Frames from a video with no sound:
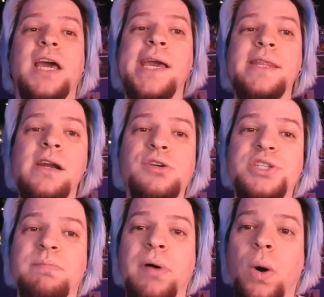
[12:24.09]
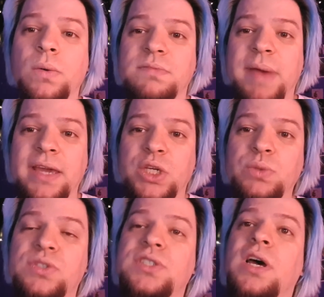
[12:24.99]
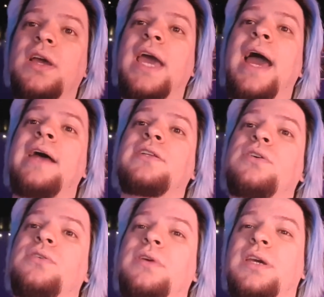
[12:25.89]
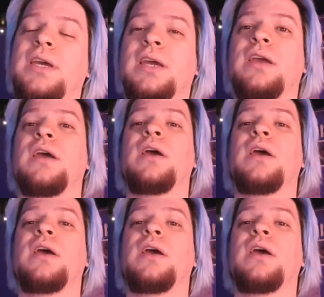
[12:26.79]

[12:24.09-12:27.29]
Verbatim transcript: Energy Balls by You Suck at Cooking.